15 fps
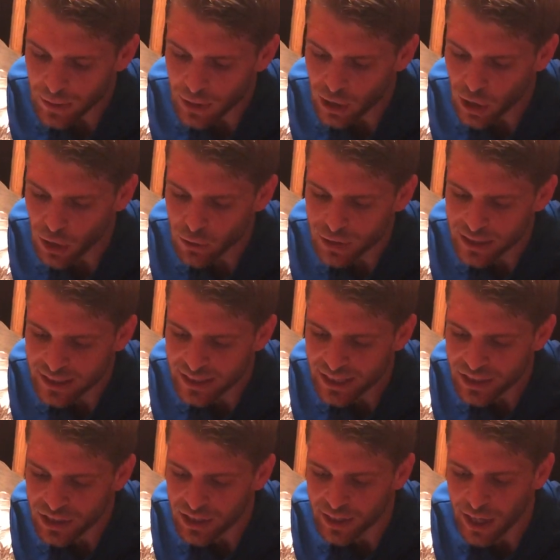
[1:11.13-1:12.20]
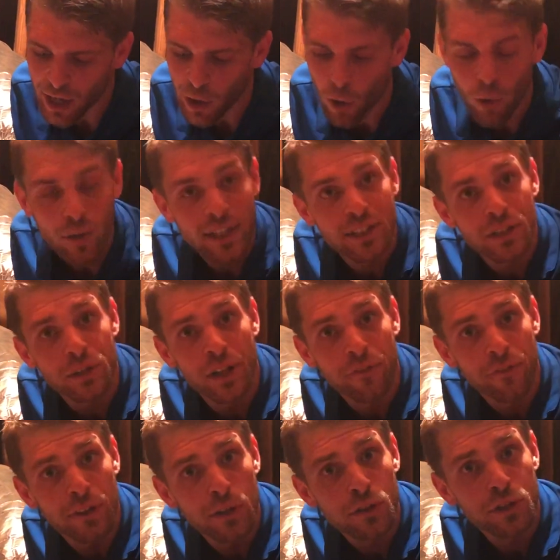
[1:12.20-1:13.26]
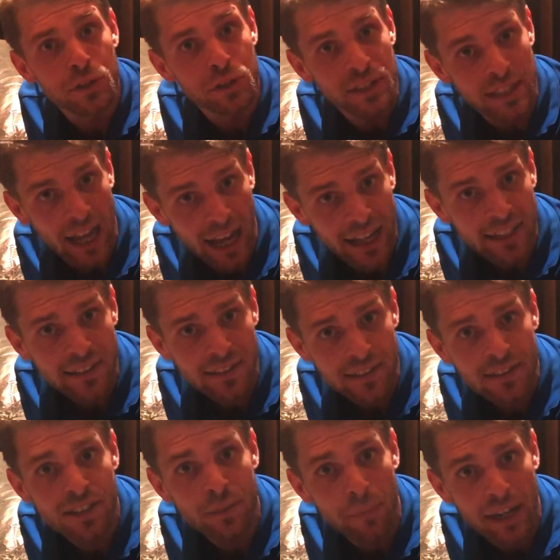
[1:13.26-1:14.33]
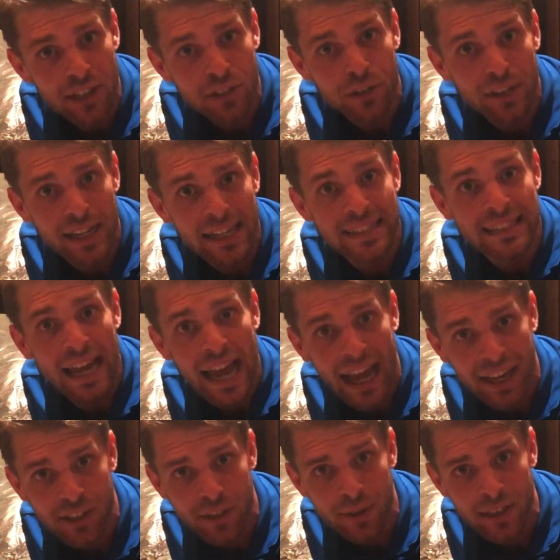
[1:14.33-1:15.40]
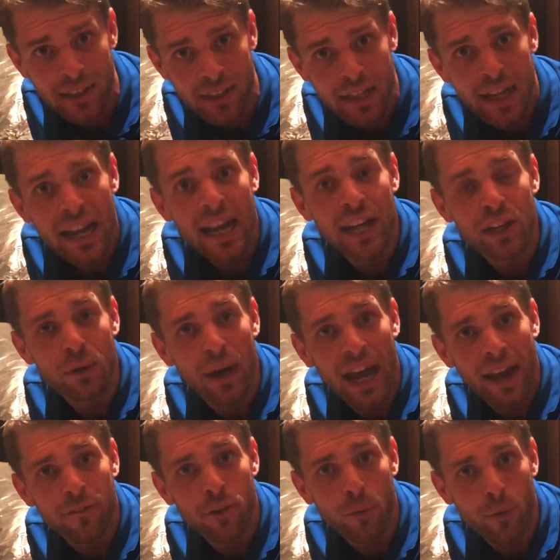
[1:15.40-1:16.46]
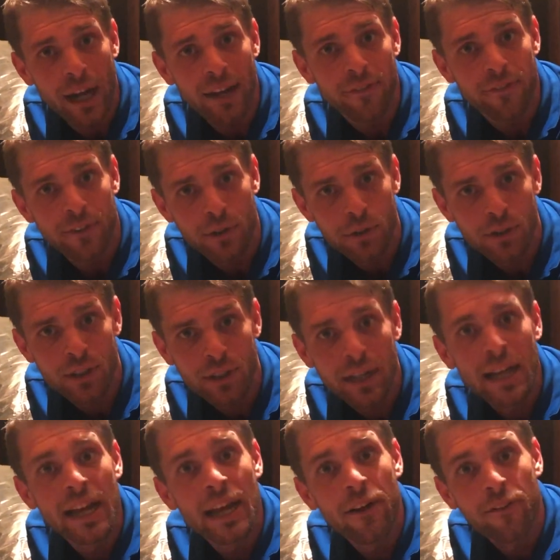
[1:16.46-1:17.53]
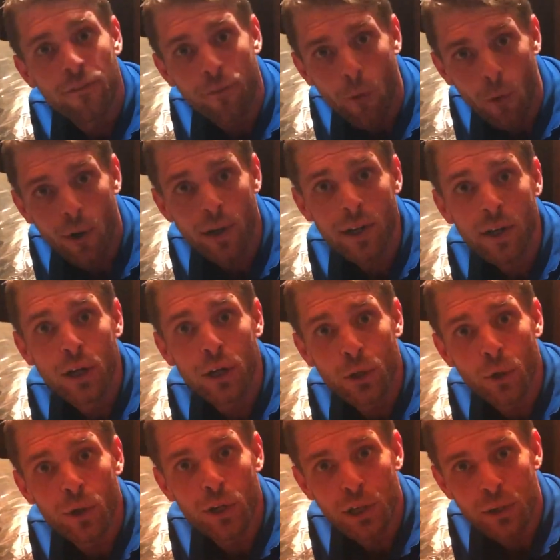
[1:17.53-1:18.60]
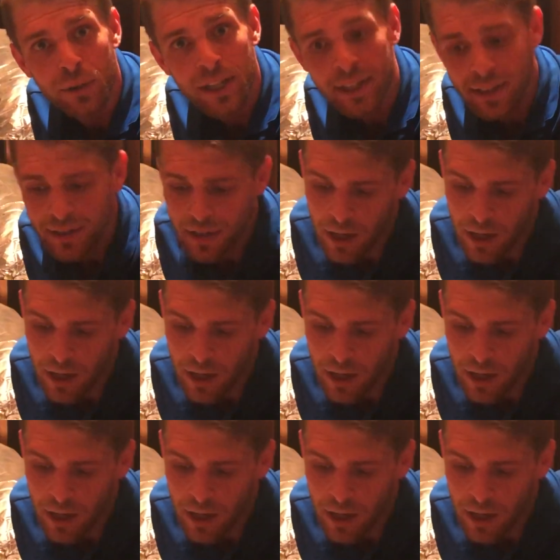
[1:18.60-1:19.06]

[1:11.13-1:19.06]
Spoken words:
close attention not only to the filter size to make sure that it's accurate and you have the right filter for your unit,